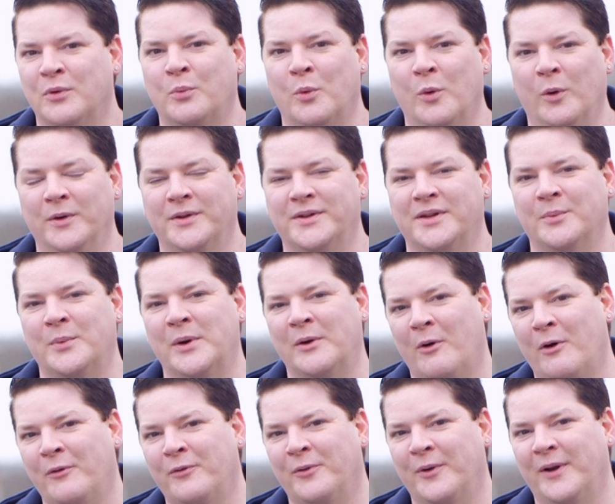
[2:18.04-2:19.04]
rewards that
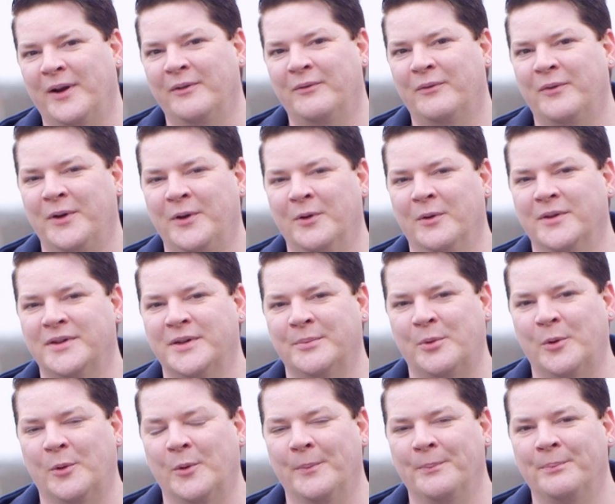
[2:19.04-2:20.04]
we're offering for your
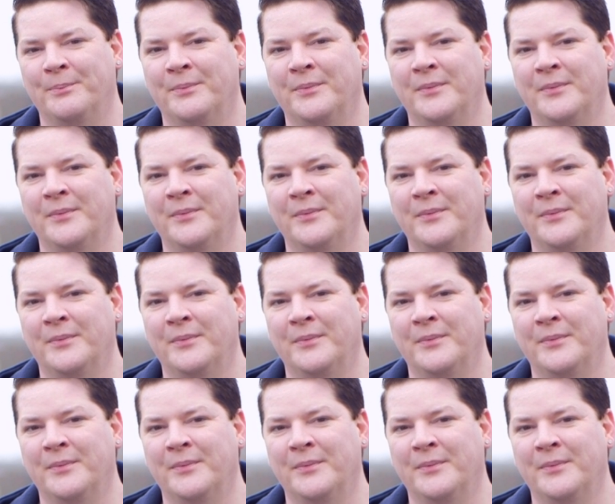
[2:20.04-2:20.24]
support.